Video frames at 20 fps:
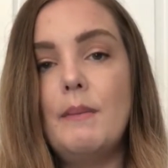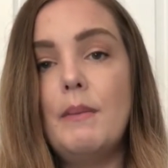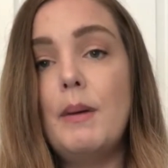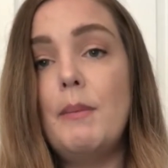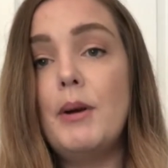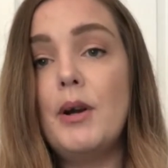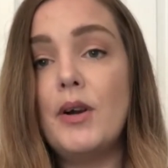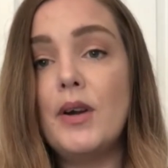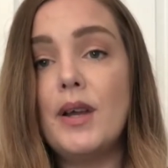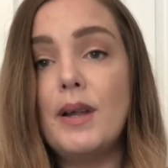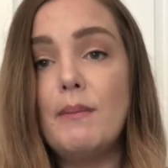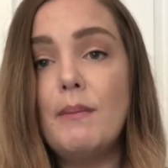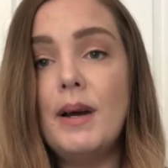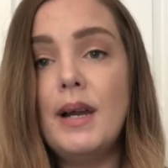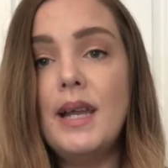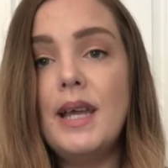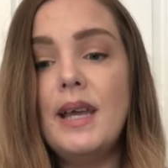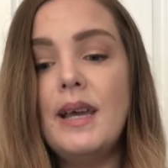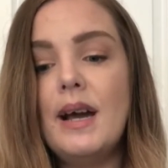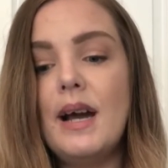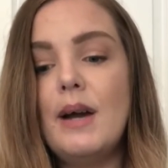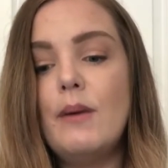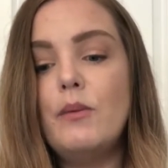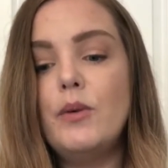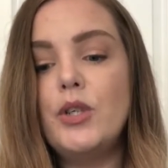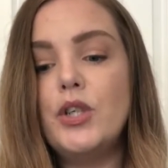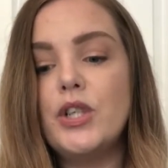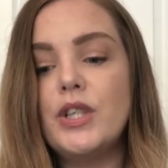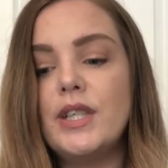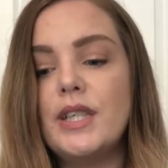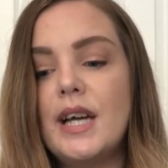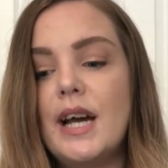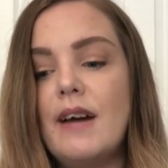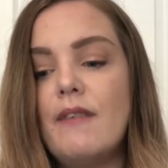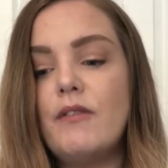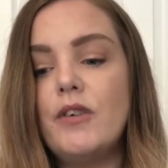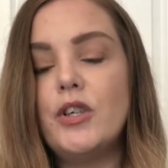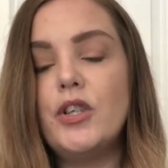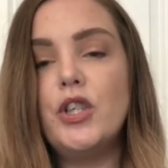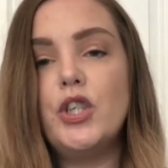American money, I would just
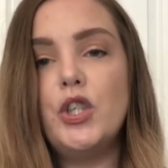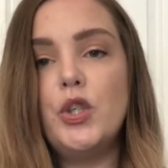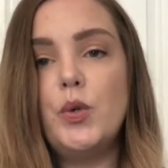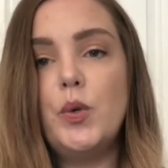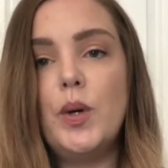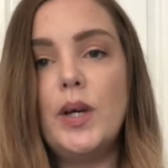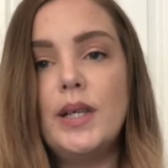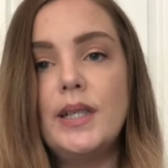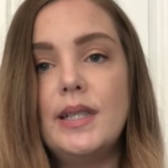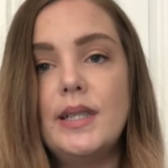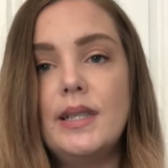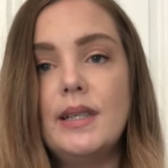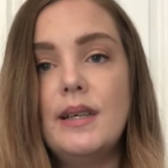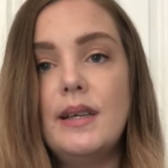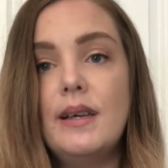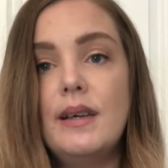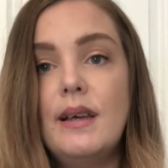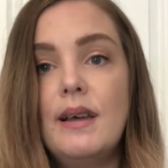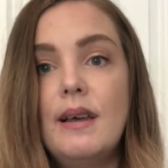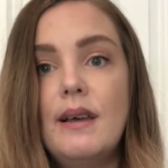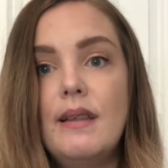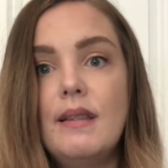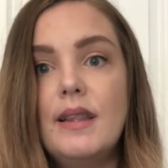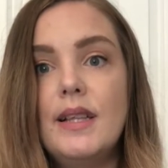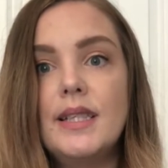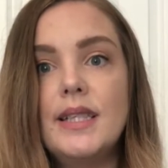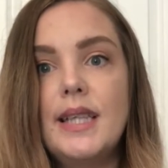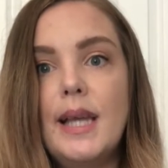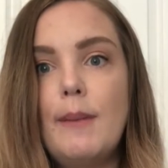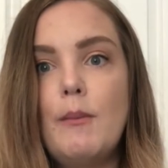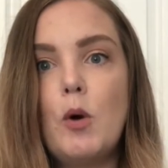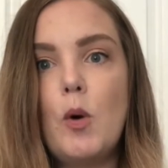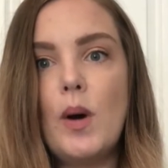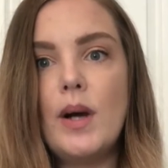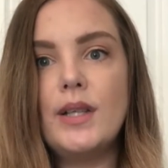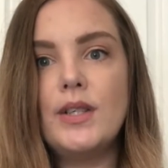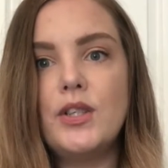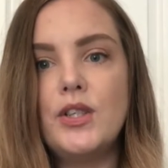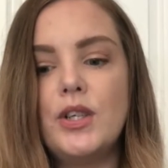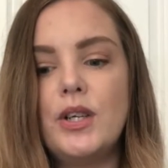have her do it the same
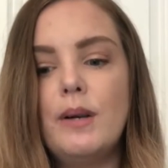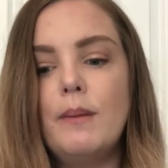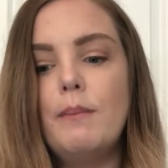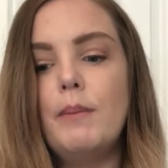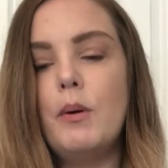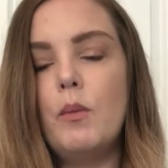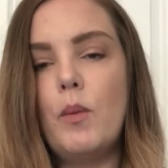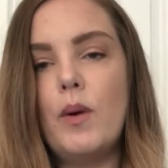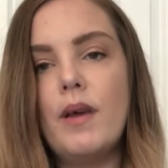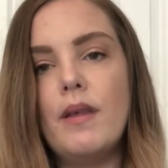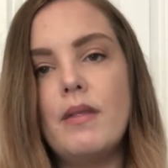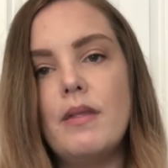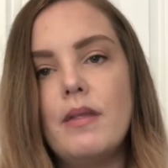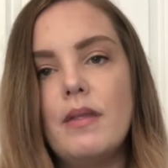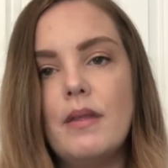question but with